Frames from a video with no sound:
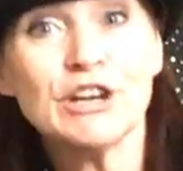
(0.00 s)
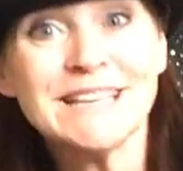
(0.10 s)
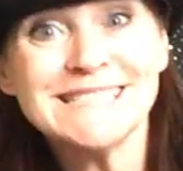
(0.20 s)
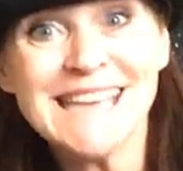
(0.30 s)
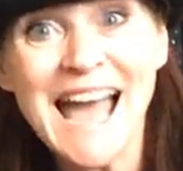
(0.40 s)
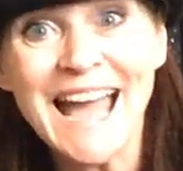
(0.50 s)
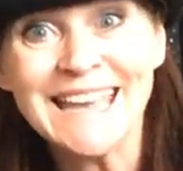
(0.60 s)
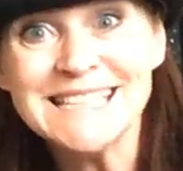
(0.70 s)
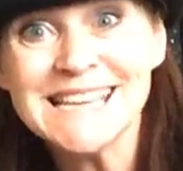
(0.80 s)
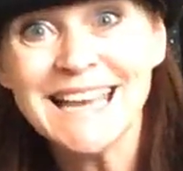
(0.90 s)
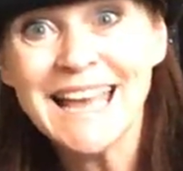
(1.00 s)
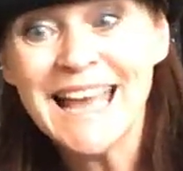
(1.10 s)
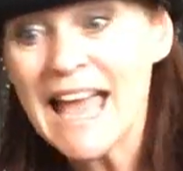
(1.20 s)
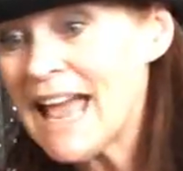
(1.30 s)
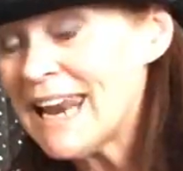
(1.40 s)
a look inside?
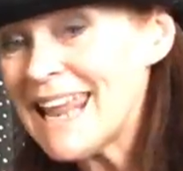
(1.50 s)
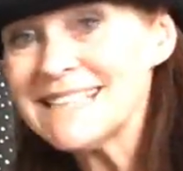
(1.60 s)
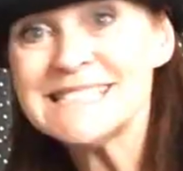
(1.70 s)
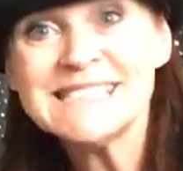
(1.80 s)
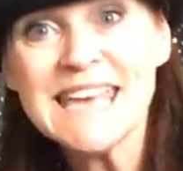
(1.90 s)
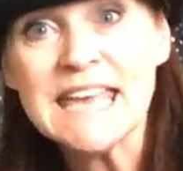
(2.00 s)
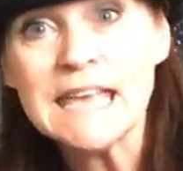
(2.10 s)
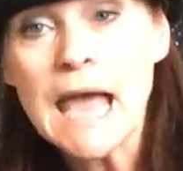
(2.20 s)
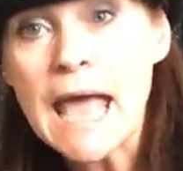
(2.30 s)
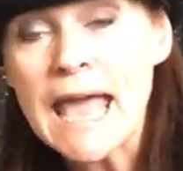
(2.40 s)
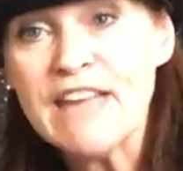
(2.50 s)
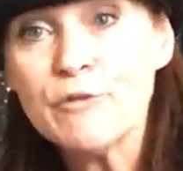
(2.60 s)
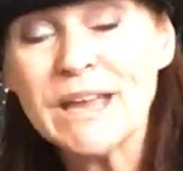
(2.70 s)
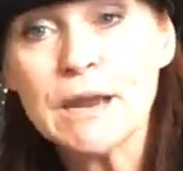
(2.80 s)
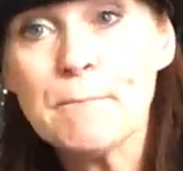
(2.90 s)
Let's see if
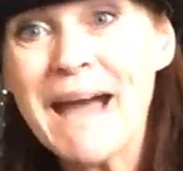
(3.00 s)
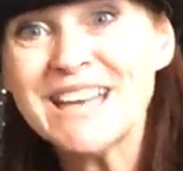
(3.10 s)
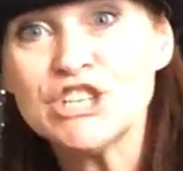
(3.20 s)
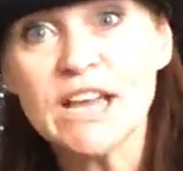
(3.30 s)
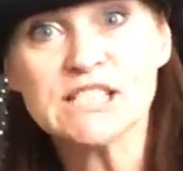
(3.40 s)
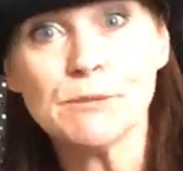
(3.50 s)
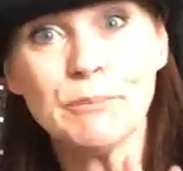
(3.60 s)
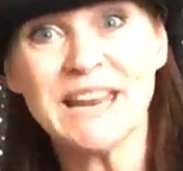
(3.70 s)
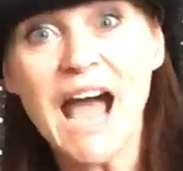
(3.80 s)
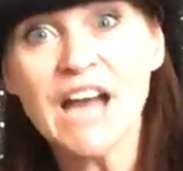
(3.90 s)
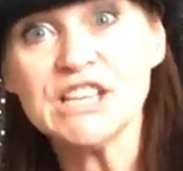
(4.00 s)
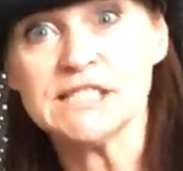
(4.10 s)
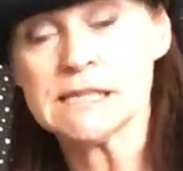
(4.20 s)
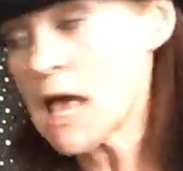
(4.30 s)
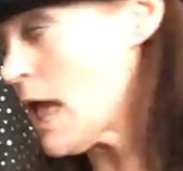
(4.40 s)
we can magic some
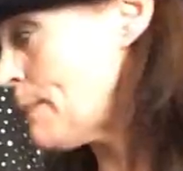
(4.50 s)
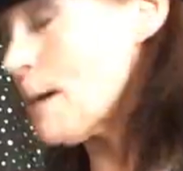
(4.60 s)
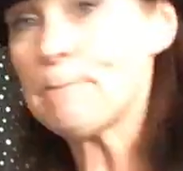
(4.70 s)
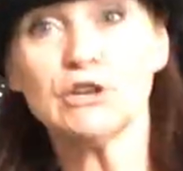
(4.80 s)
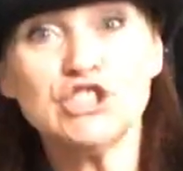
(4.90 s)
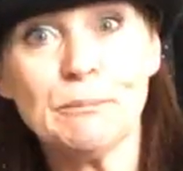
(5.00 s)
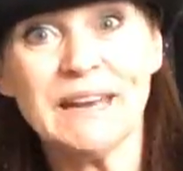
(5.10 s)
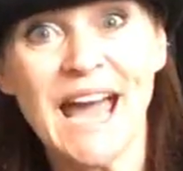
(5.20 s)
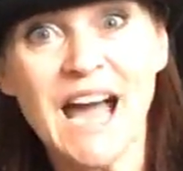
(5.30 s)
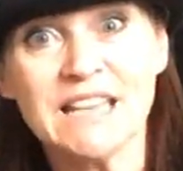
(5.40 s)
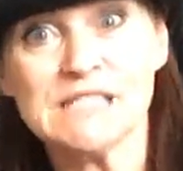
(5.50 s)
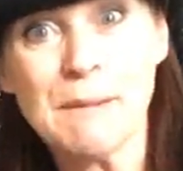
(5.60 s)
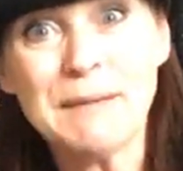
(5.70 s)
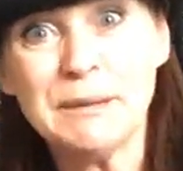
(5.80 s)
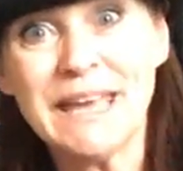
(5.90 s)
bananas. The bunch of bananas might